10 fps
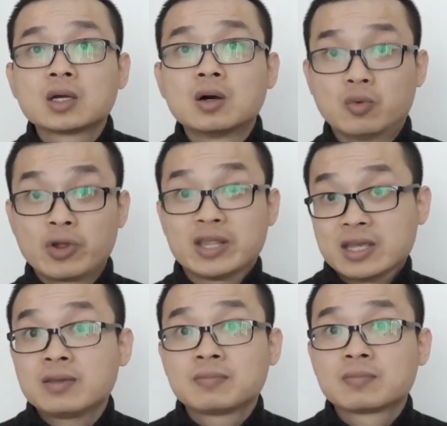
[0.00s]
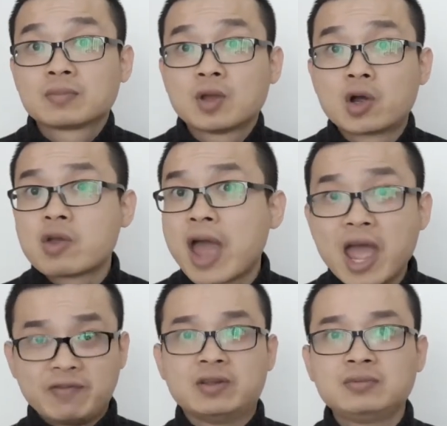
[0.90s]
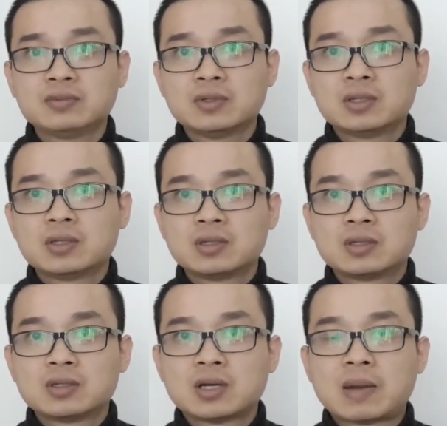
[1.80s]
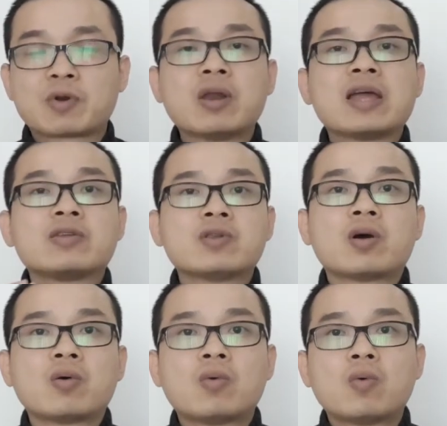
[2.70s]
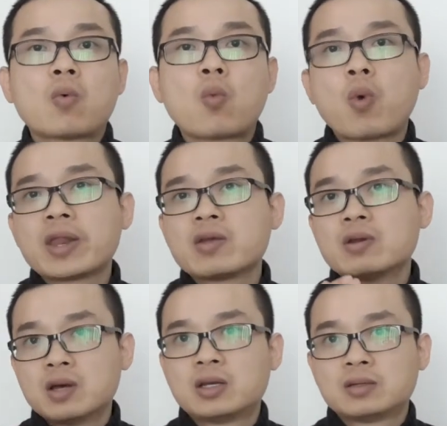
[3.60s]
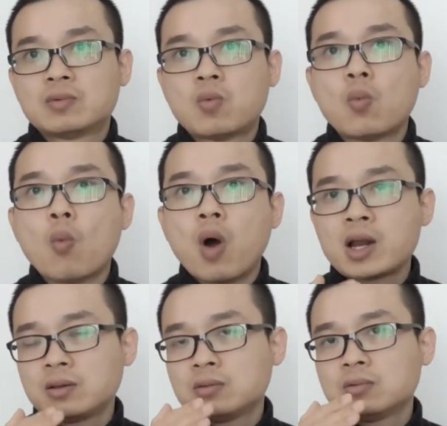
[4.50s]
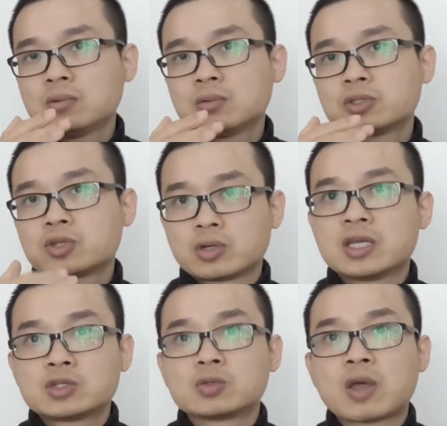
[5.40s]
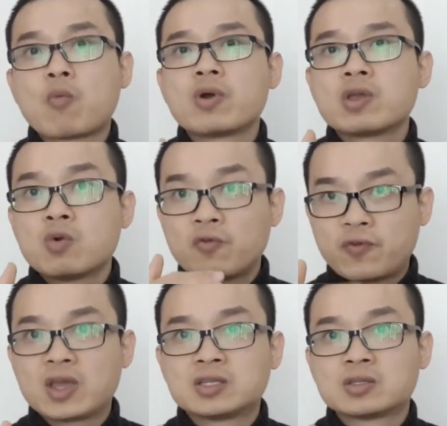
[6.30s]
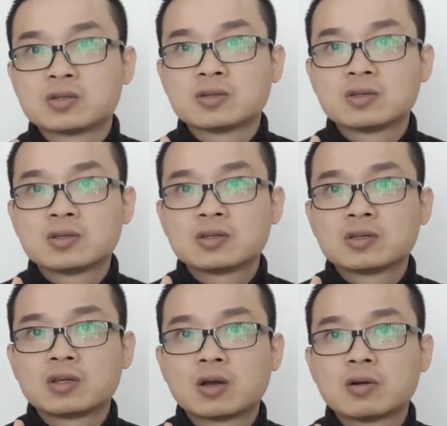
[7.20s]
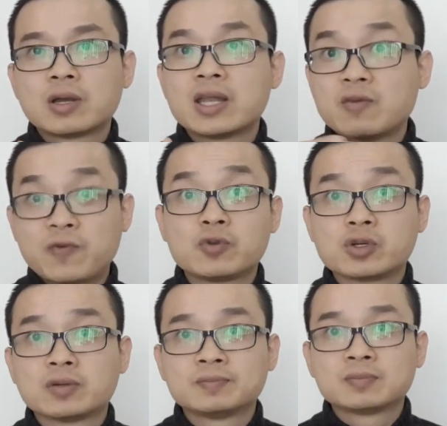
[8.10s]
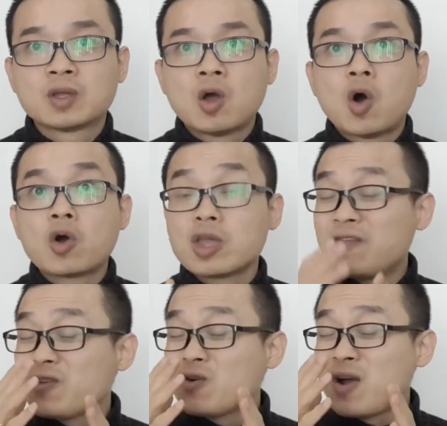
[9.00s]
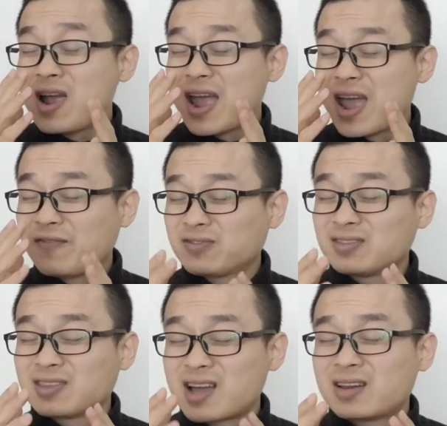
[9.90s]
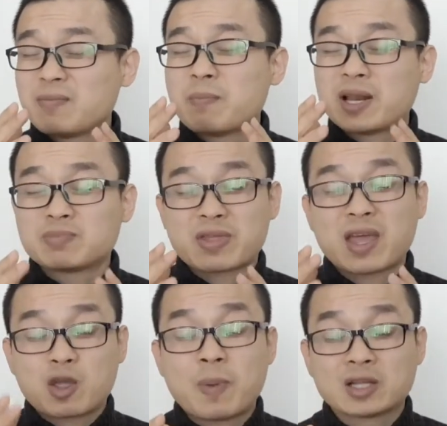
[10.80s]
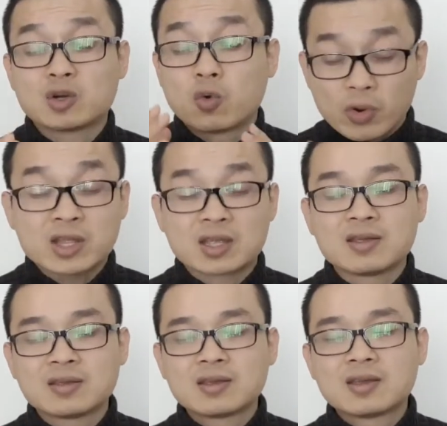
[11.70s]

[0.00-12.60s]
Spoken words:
already, or you haven't, I'm going to let you know when you learn it, what sort of issue that we will face to, in the future. Or if you have done balance method acupuncture already,